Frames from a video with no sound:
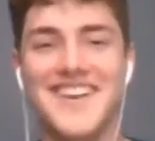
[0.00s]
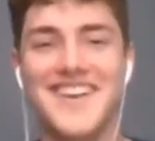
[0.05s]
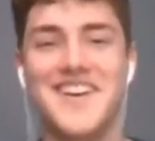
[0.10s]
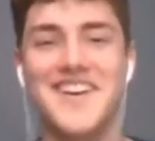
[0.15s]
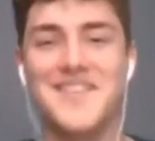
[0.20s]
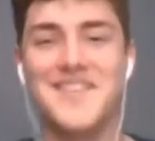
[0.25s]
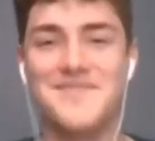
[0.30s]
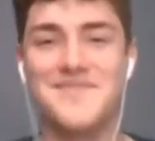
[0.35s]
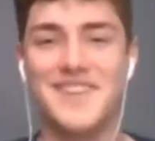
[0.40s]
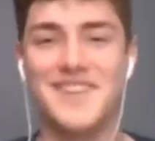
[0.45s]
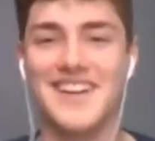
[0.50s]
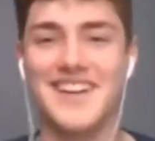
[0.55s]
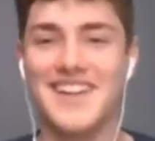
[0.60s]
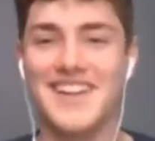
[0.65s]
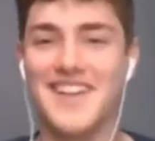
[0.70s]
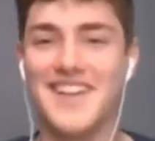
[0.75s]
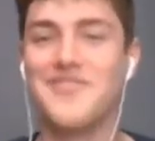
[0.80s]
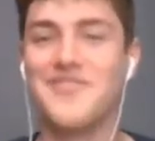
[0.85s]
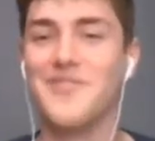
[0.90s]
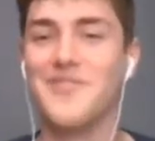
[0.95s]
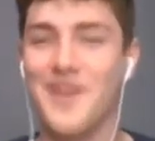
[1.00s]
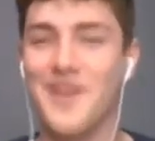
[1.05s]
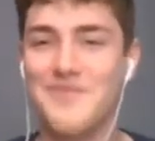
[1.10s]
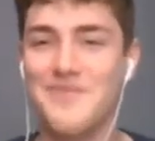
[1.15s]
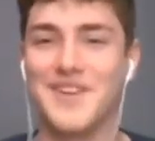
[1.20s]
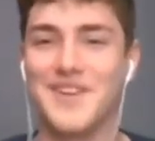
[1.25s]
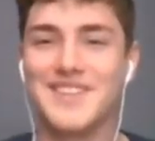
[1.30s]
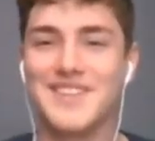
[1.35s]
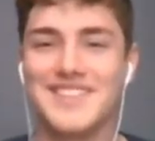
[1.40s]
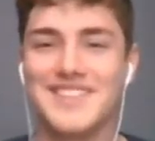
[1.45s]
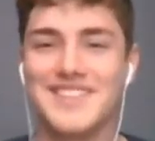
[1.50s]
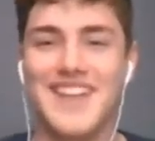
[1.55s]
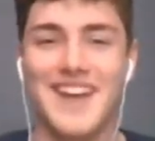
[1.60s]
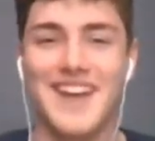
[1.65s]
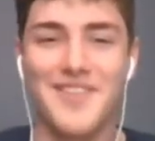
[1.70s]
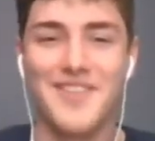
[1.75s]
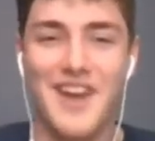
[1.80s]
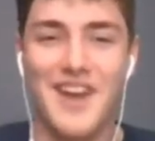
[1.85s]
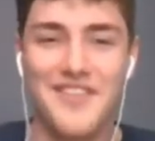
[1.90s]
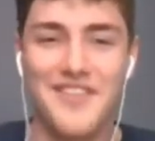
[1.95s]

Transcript: But if one person's out of Wi-Fi,